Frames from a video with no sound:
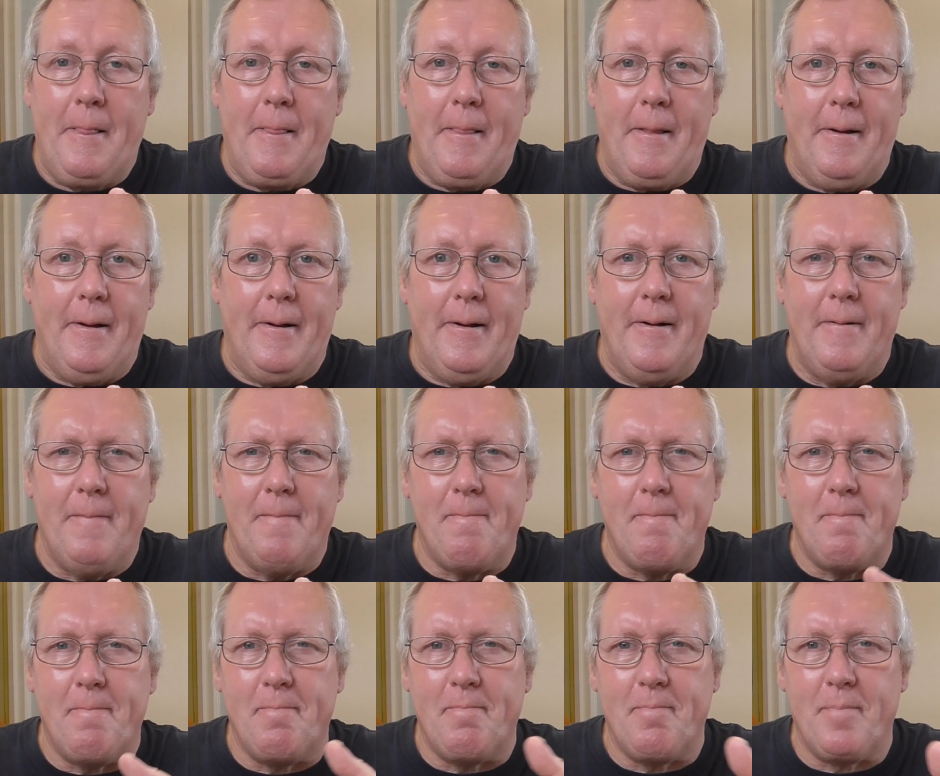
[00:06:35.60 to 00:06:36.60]
I
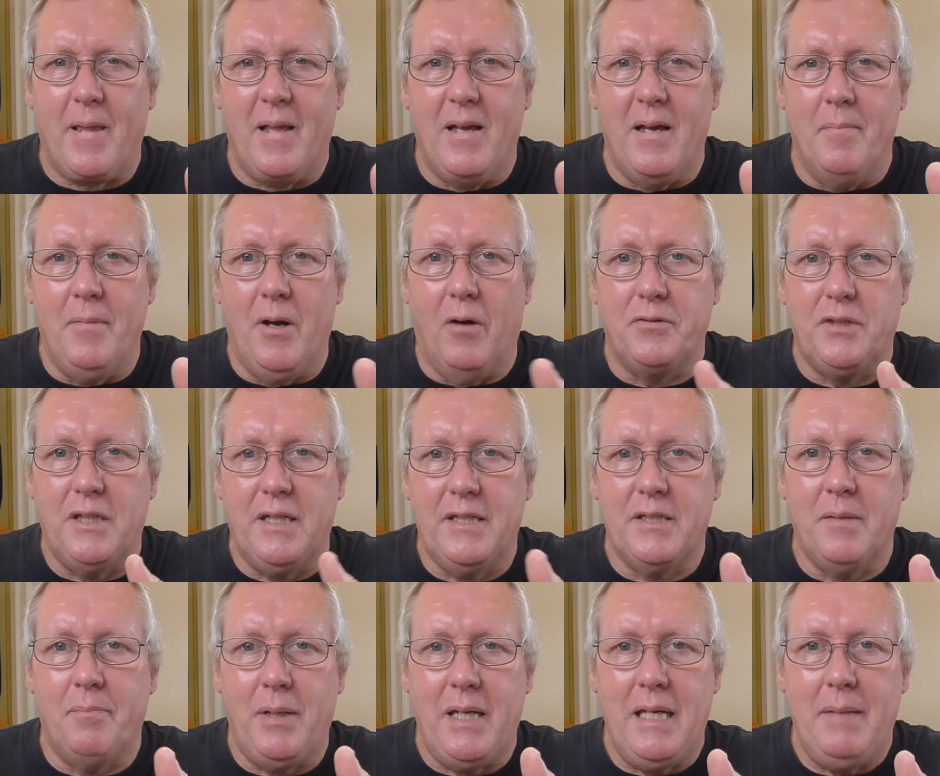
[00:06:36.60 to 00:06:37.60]
mean, obviously it's
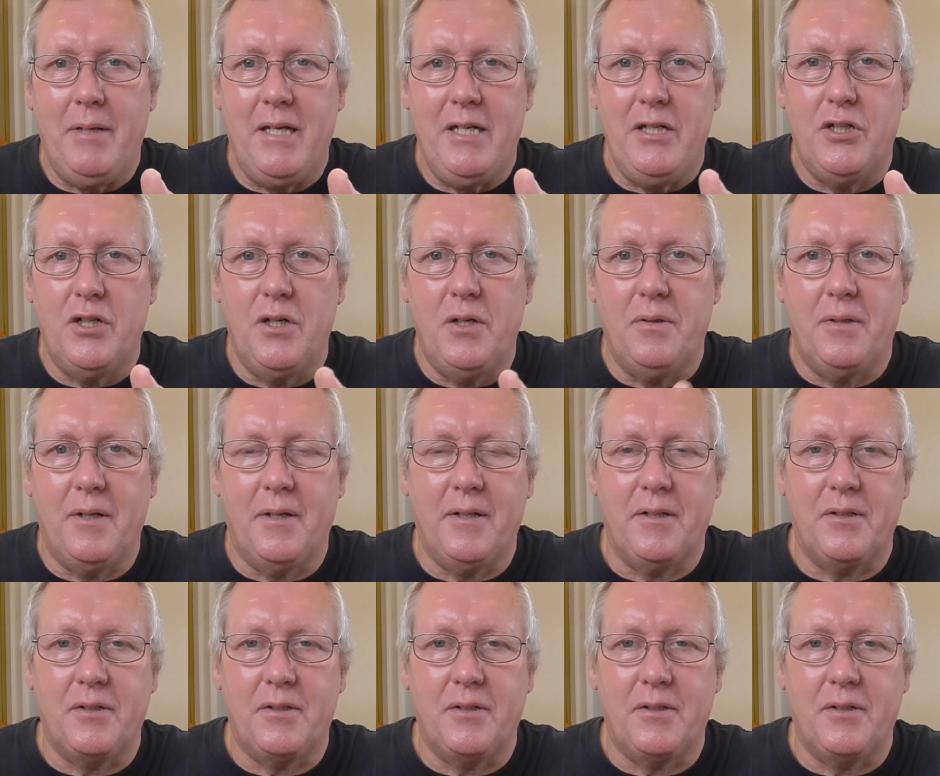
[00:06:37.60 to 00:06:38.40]
a BB shooter,